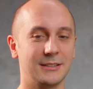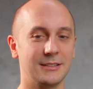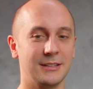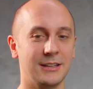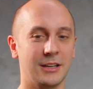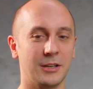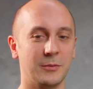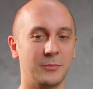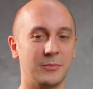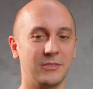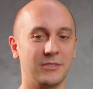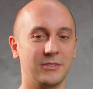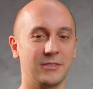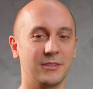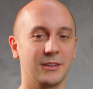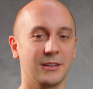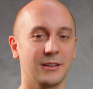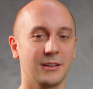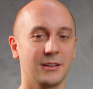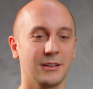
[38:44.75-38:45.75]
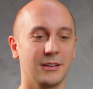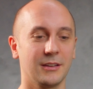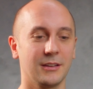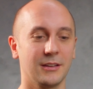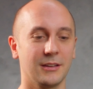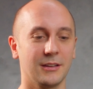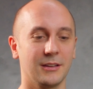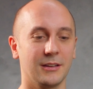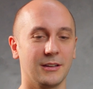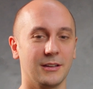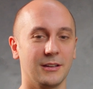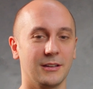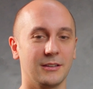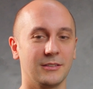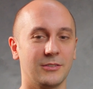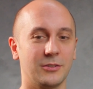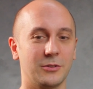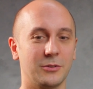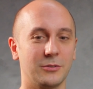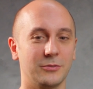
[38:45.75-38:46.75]
DMs
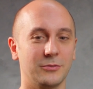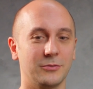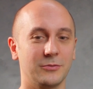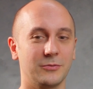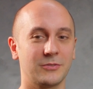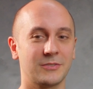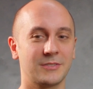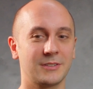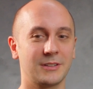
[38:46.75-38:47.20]
sort of